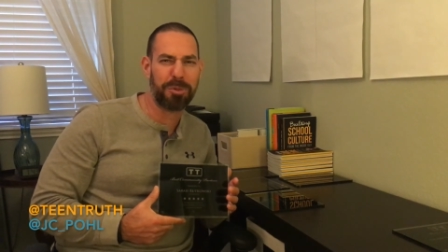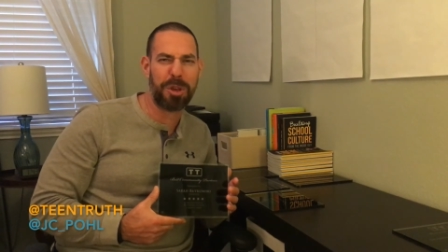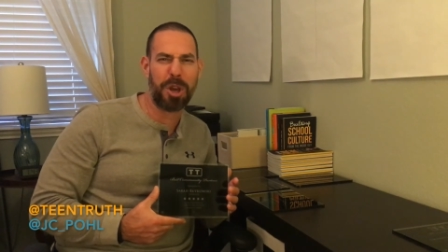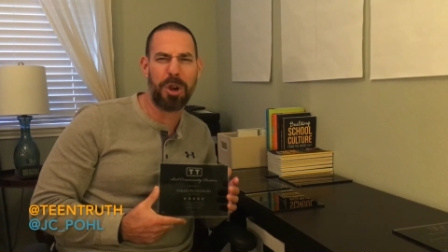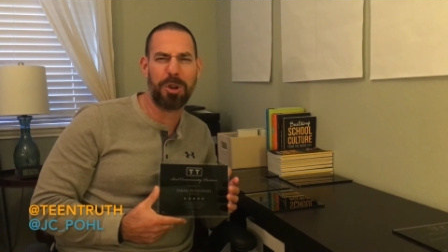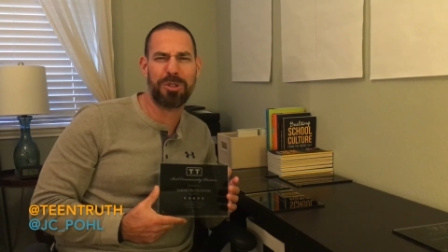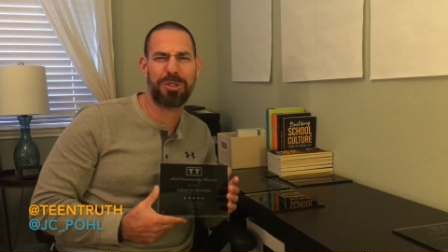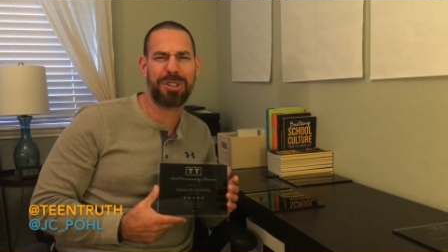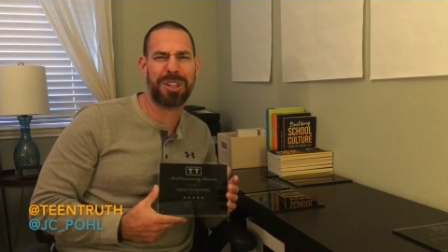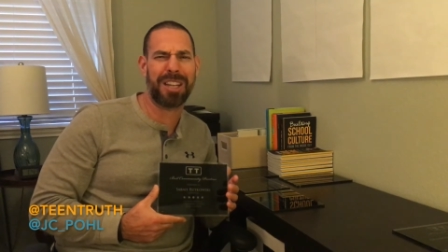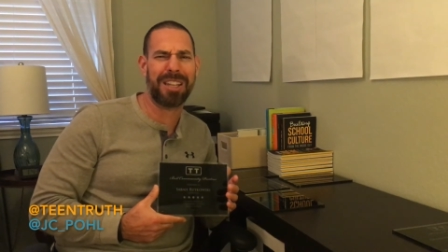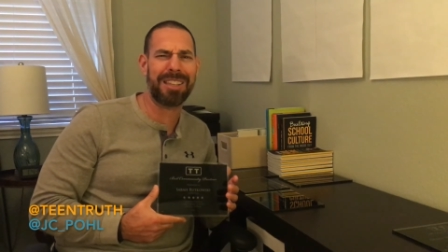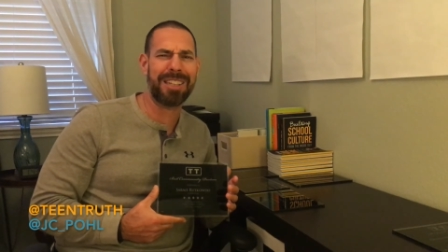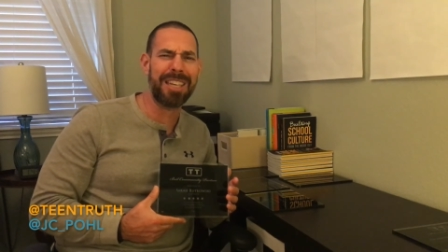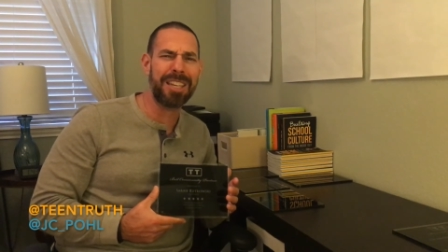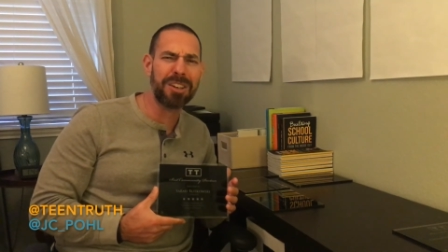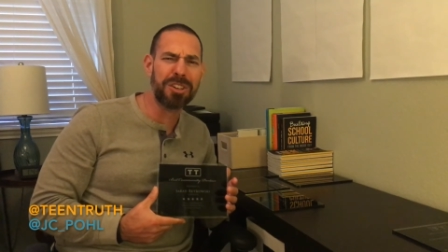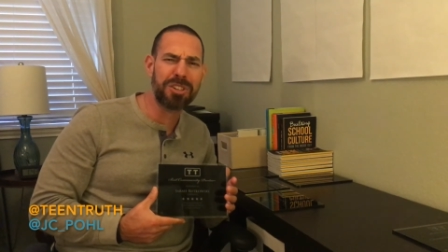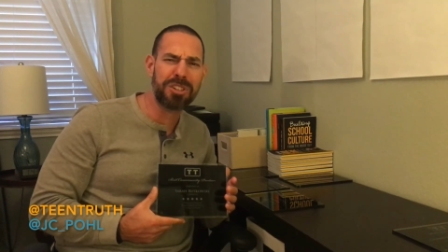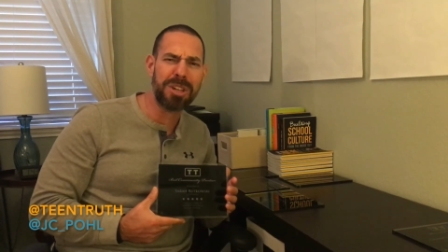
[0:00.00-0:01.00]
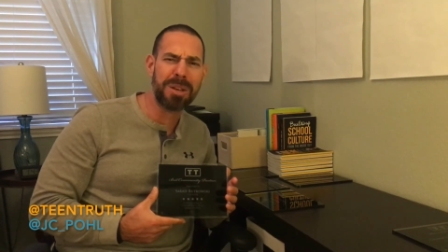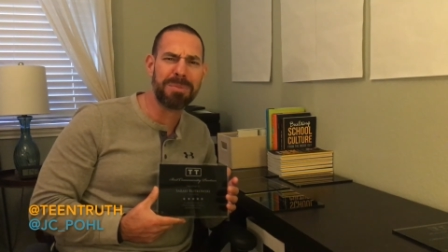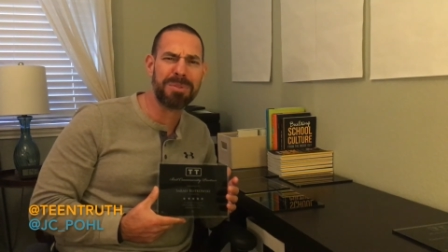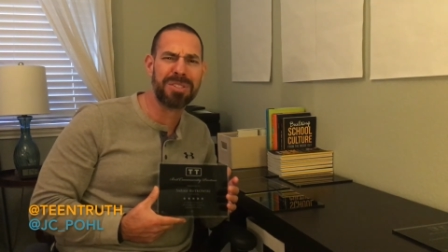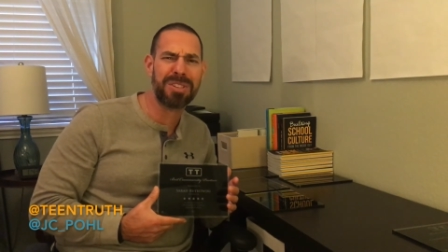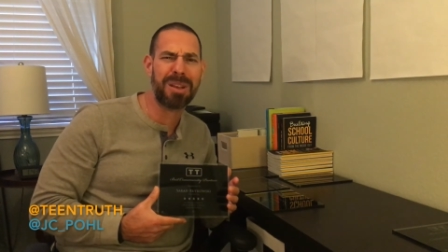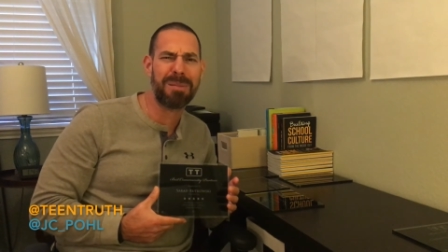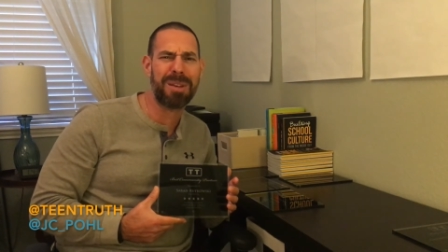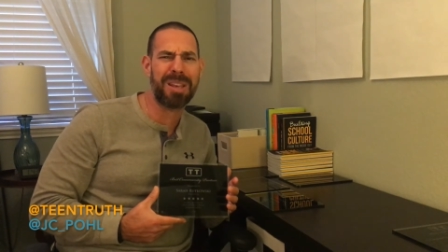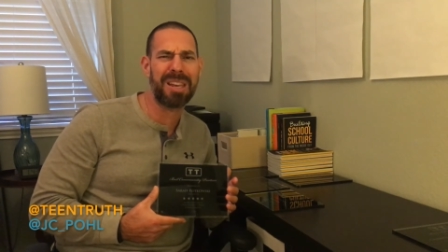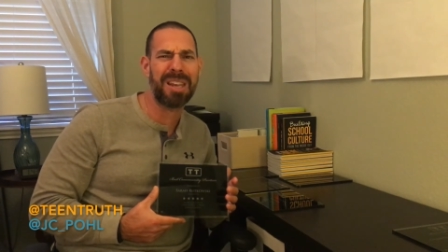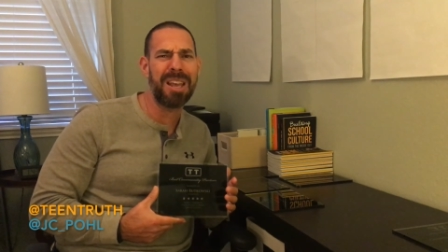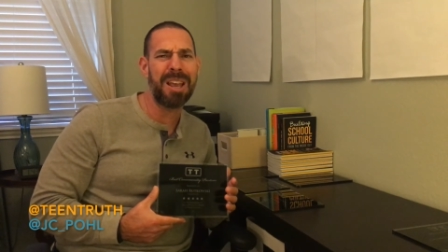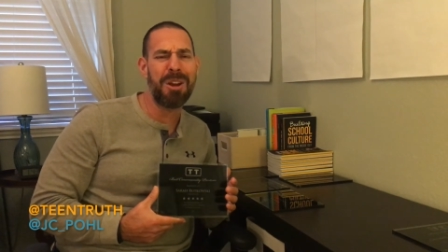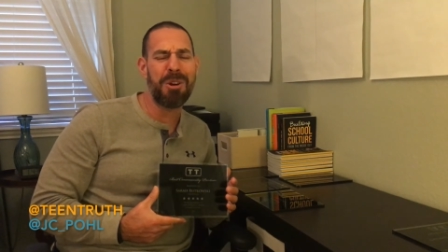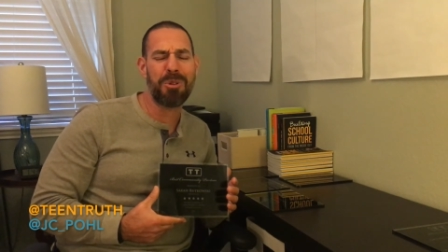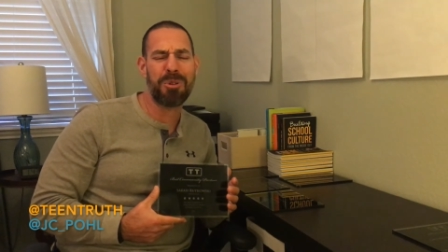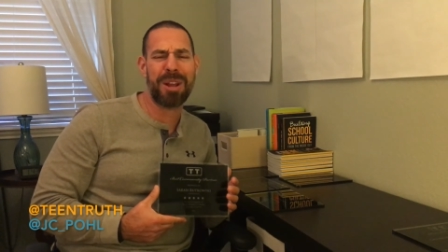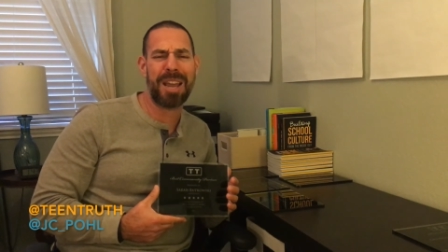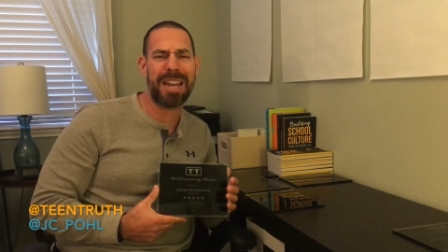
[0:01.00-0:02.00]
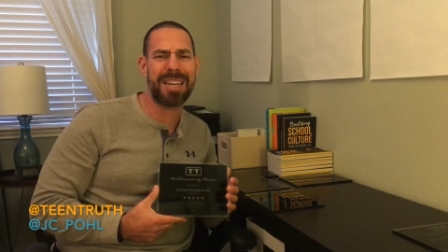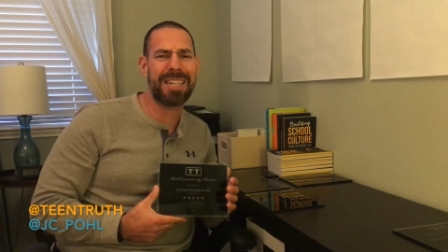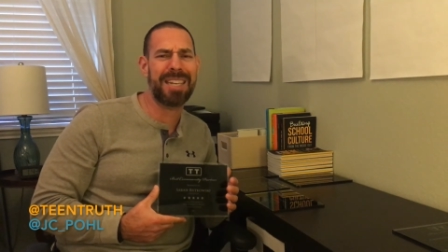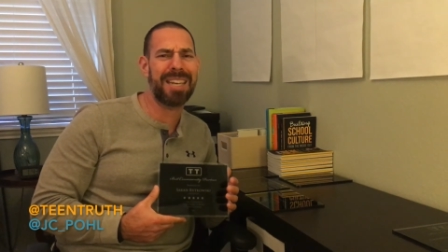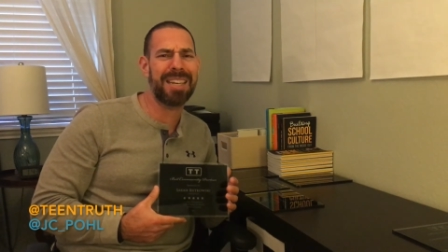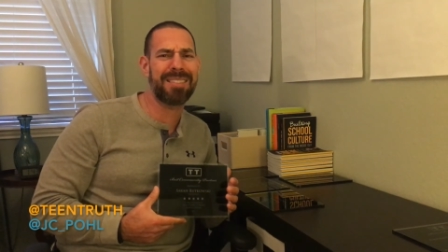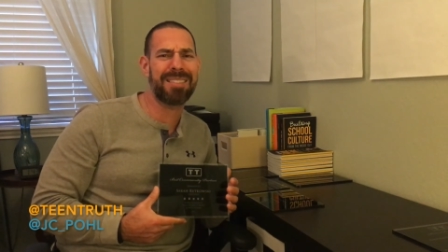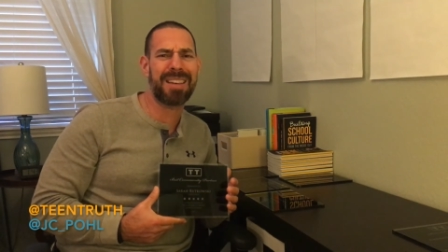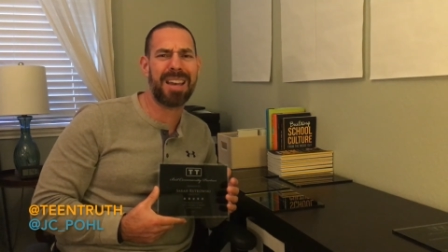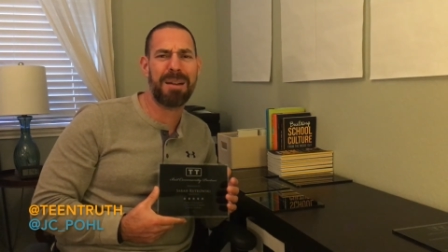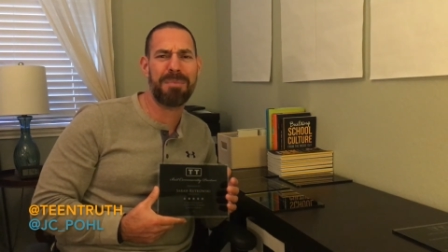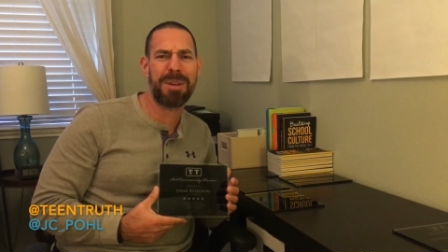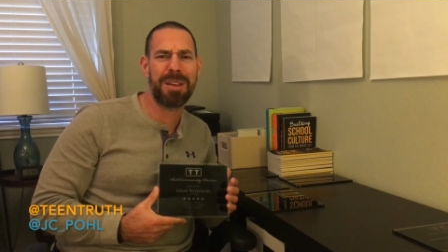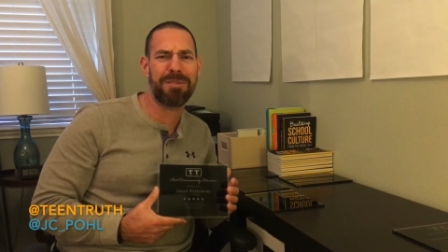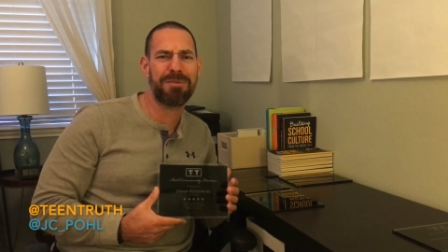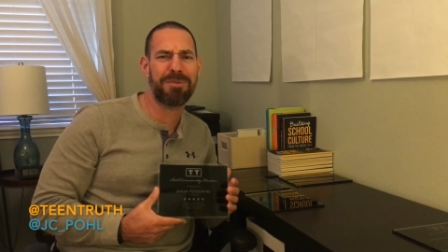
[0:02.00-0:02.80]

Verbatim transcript: We hosted a leadership summit where we had kids come in